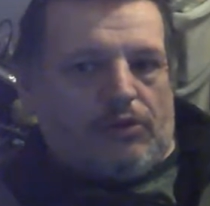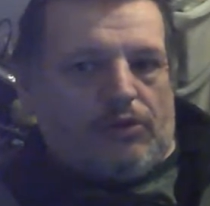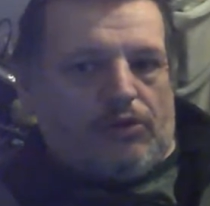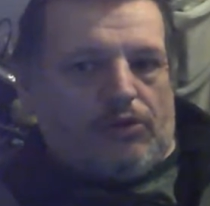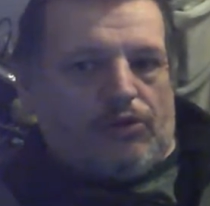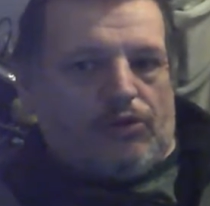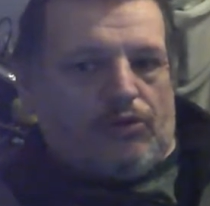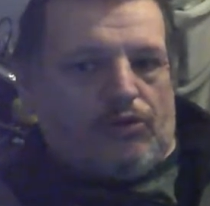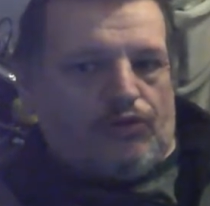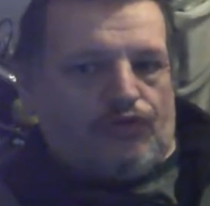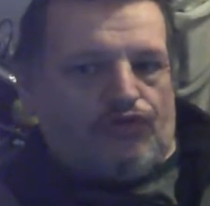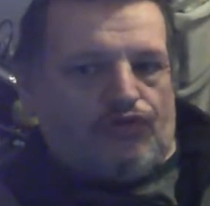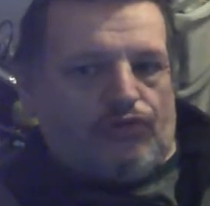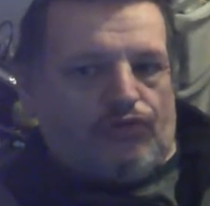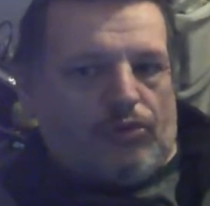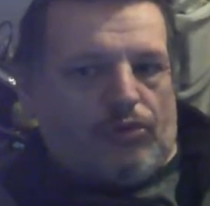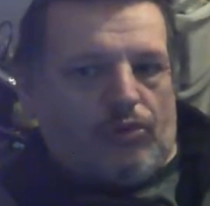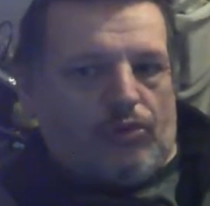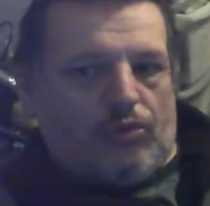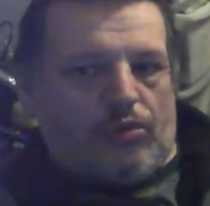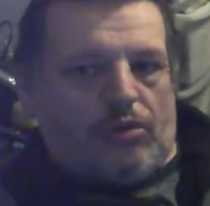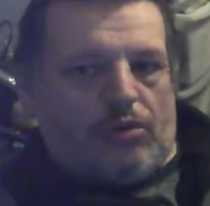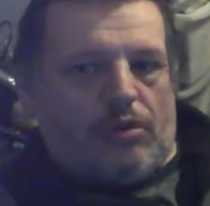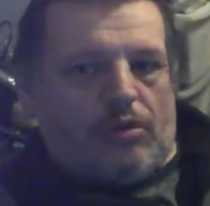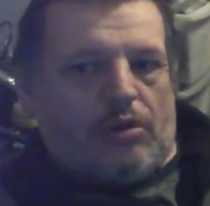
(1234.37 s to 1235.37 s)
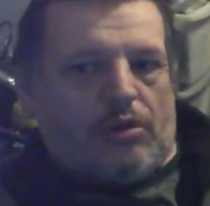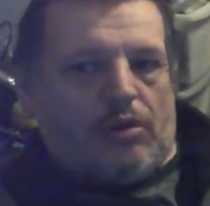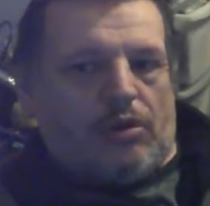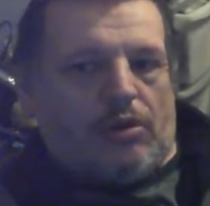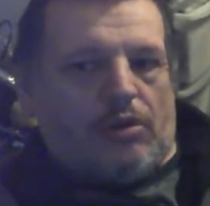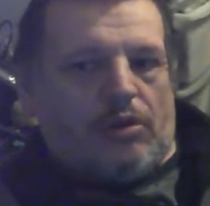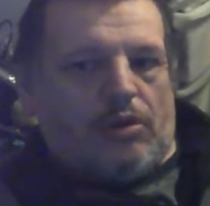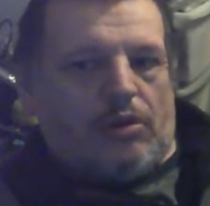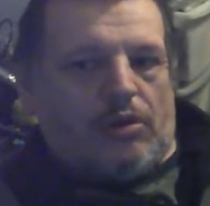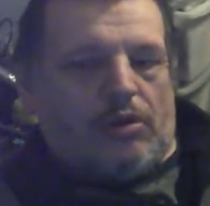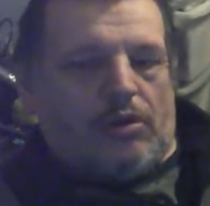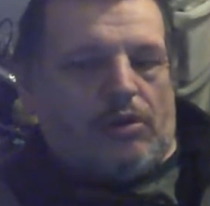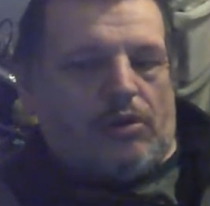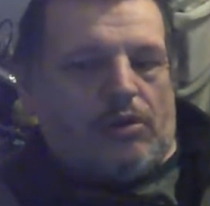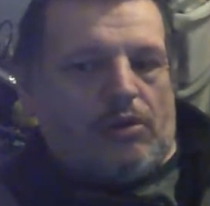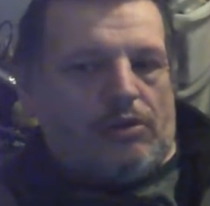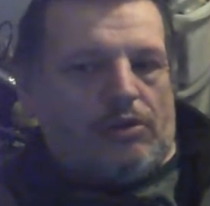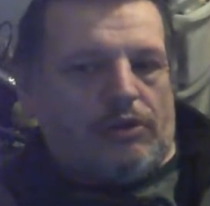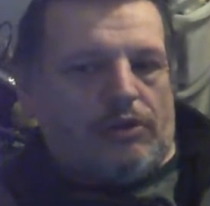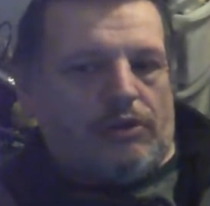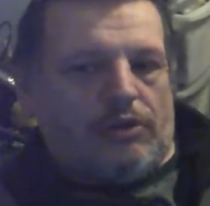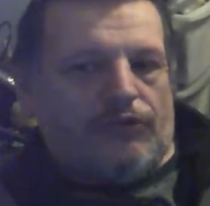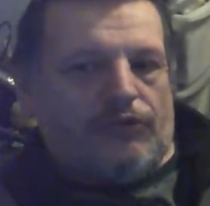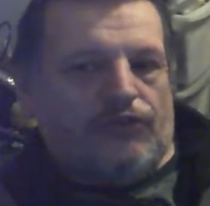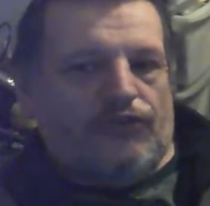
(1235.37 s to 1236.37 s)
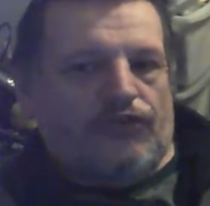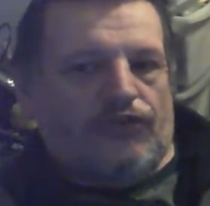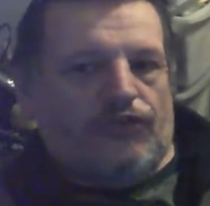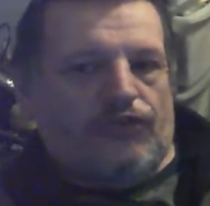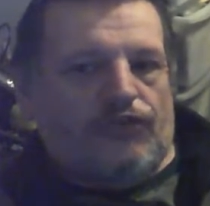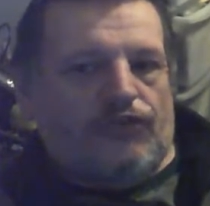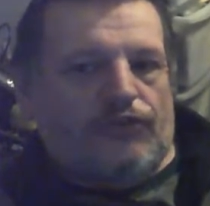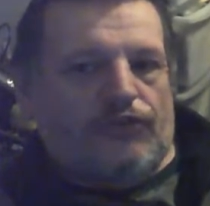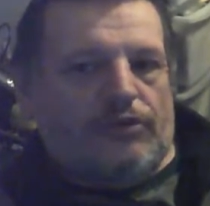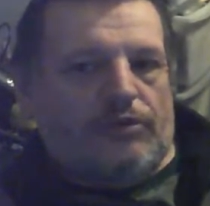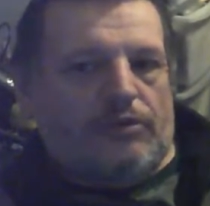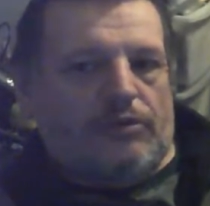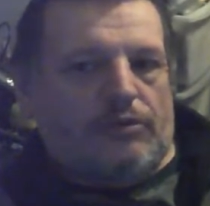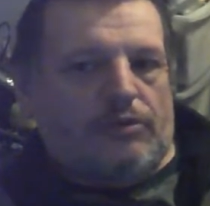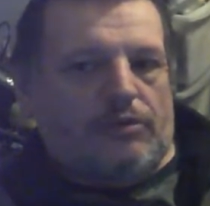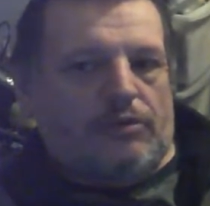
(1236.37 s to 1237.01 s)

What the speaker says: Cultural Colonists.